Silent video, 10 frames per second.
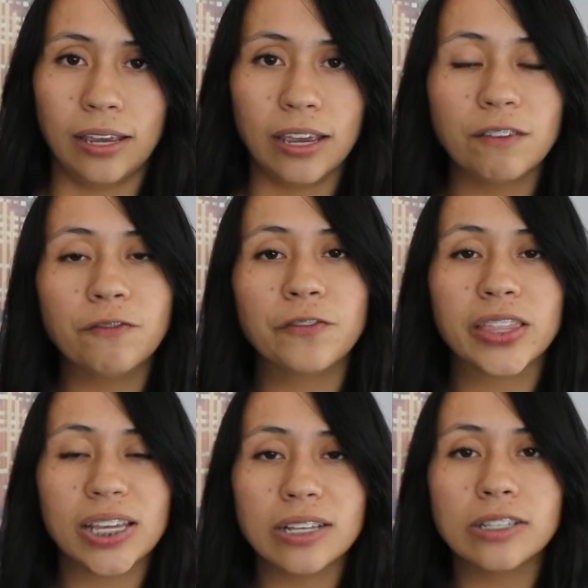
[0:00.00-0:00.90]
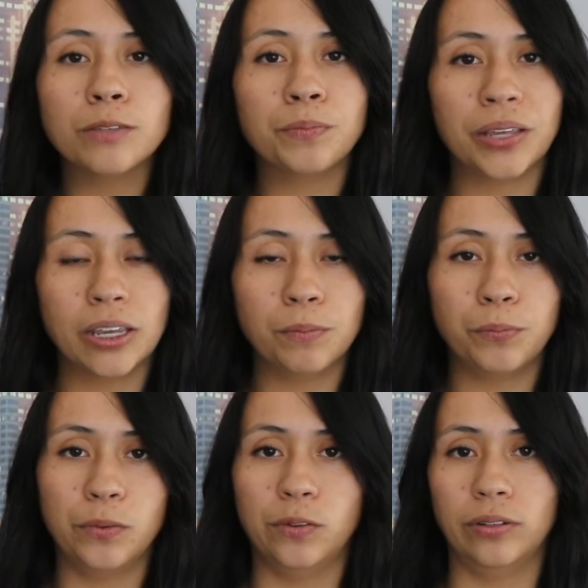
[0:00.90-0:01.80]
if these
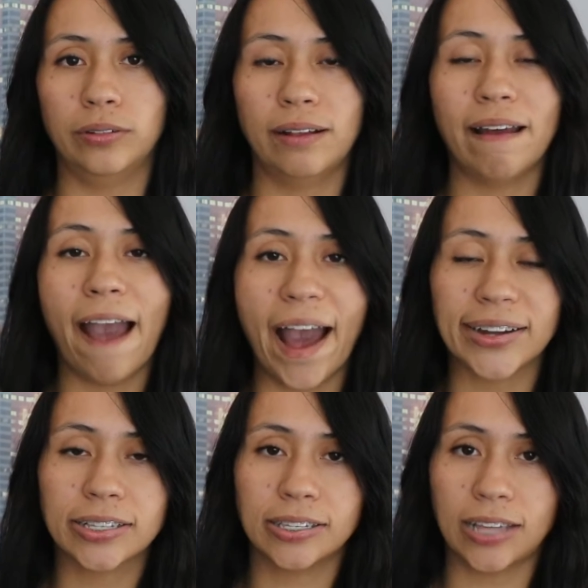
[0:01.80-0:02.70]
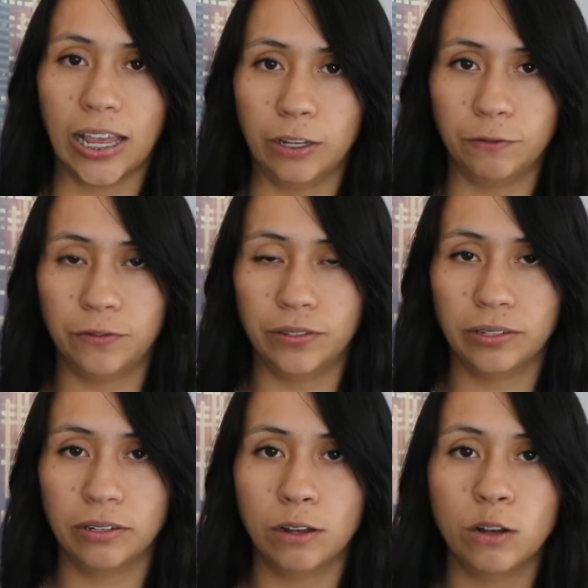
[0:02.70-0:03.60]
people had saved,
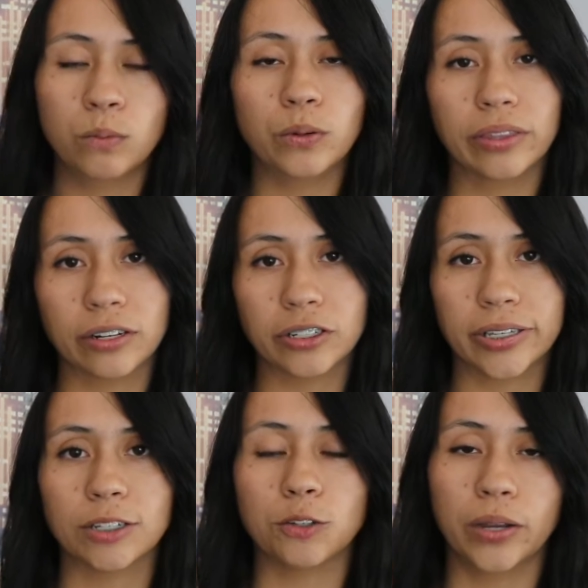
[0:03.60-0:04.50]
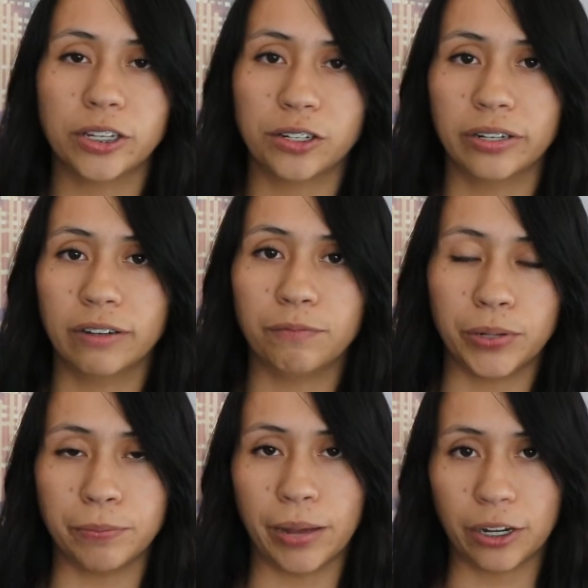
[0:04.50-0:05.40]
would their situation have
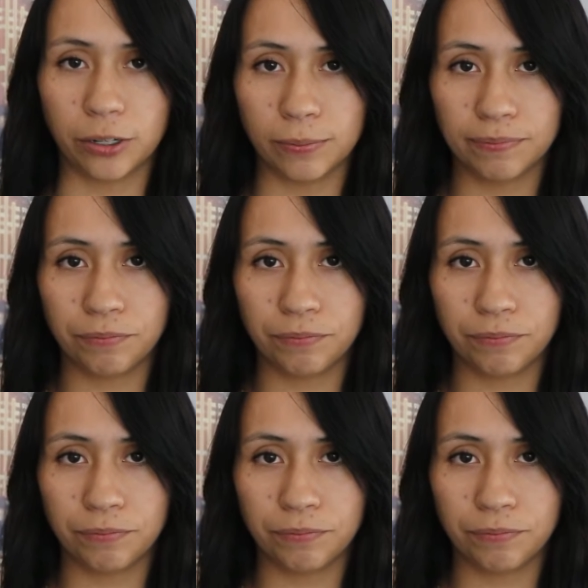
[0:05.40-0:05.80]
been better?